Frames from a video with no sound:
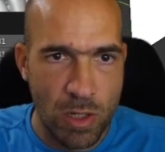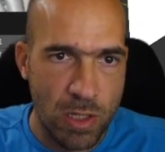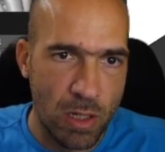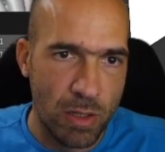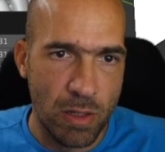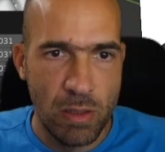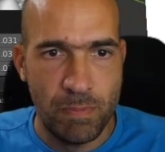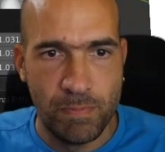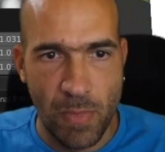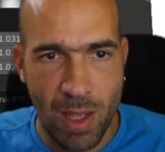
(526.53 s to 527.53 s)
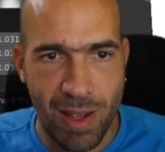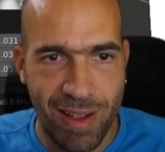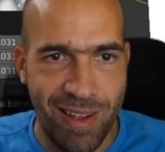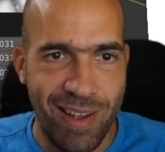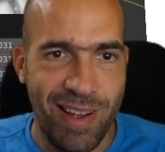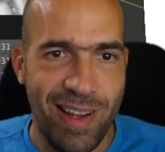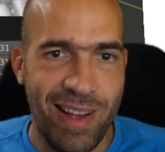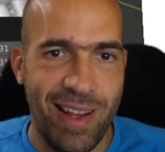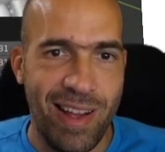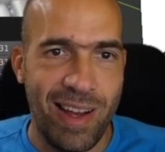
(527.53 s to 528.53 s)
cylinder.
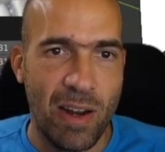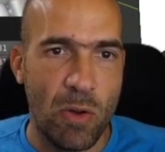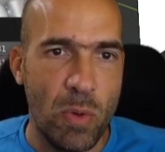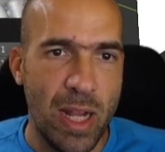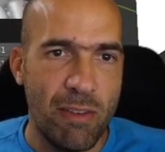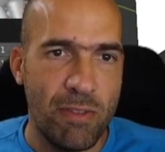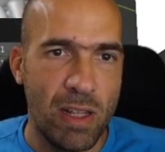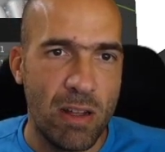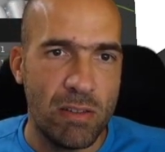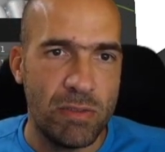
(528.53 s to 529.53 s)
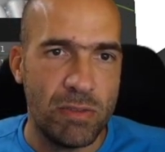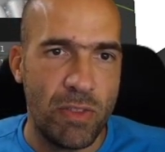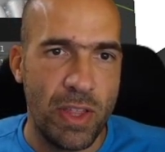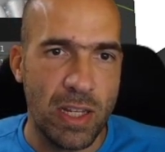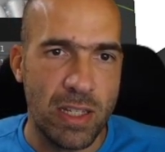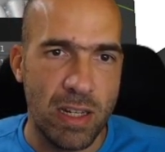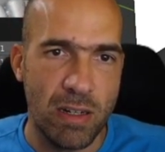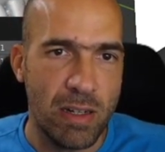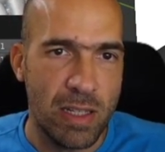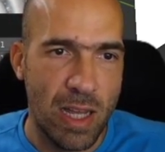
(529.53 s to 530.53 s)
I don't know, we have a lot of things
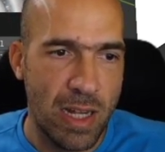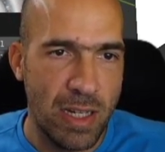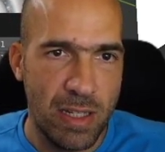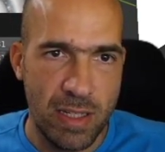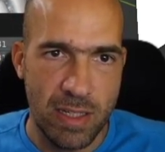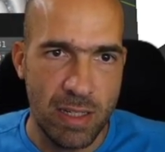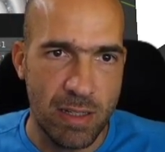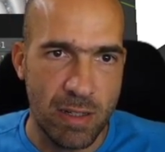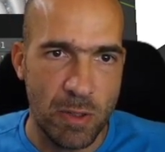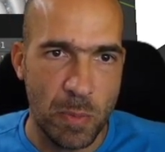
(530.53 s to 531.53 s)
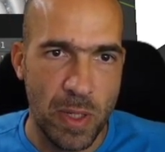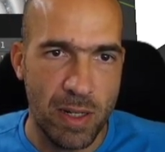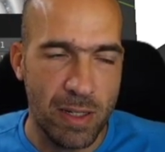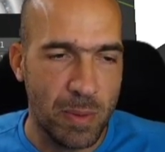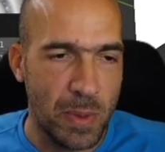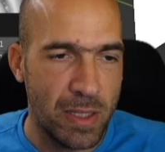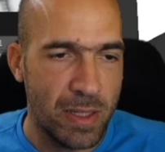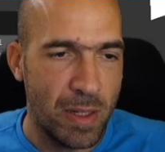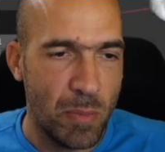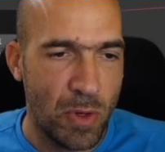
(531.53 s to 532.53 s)
here, and I need this cylinder to be a little
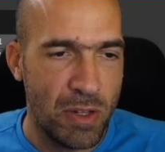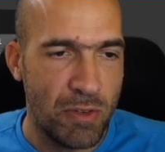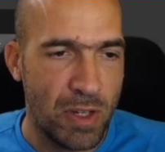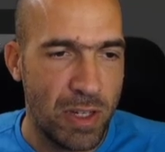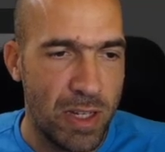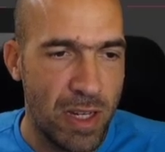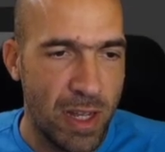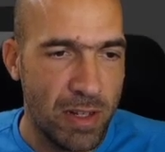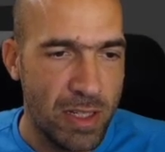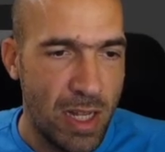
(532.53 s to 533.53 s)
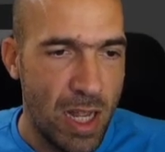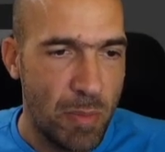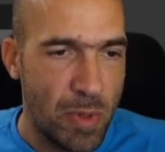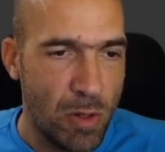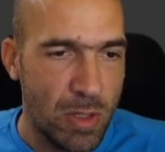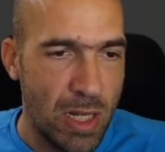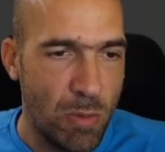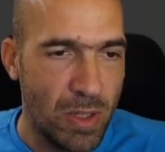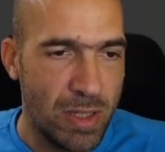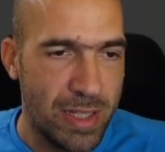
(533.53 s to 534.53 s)
bit more different than the others, because
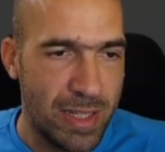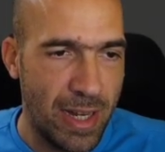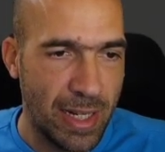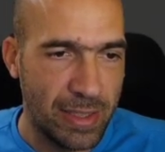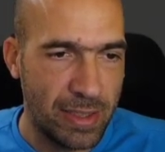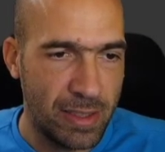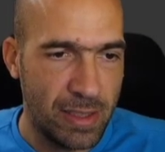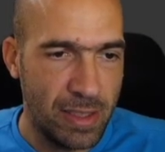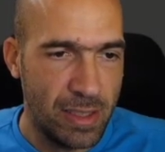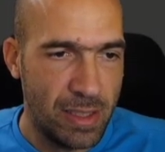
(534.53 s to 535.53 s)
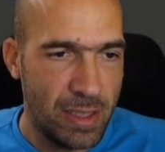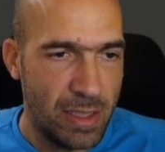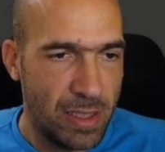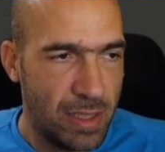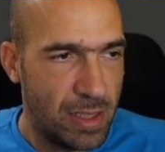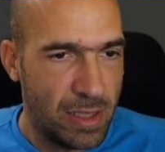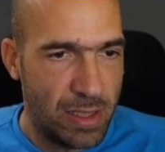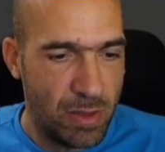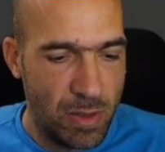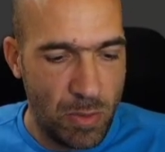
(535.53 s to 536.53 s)
I will select
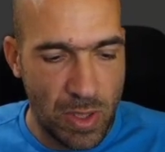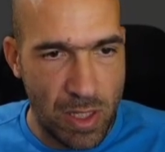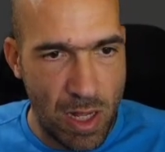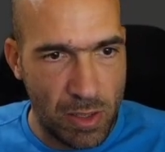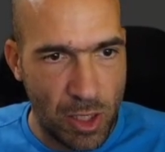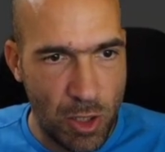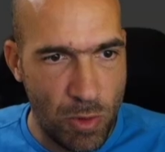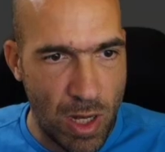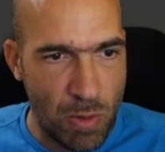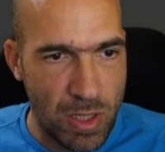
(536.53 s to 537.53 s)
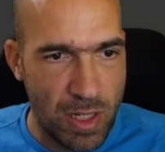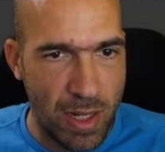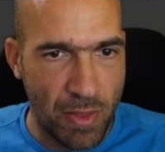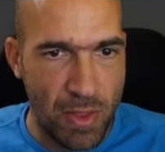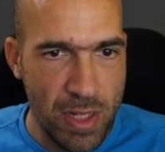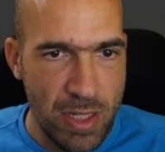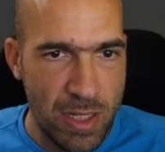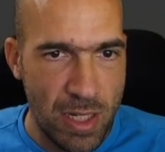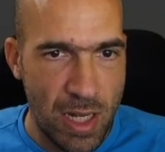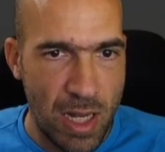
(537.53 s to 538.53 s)
with Alt Q, I will select
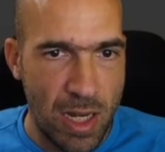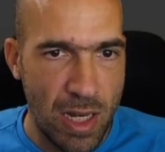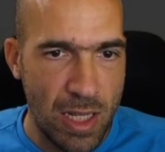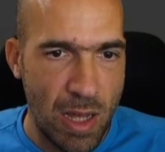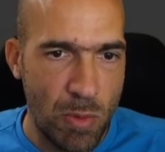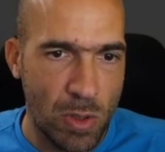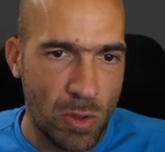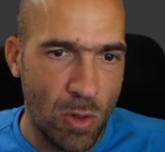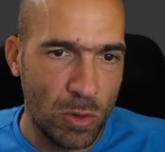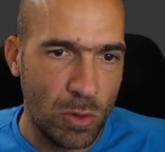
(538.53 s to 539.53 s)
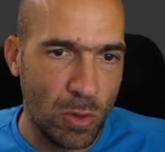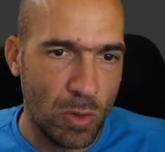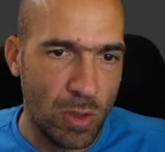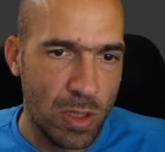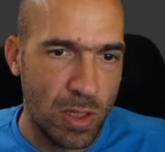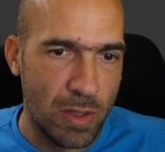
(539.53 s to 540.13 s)
this, then I will go to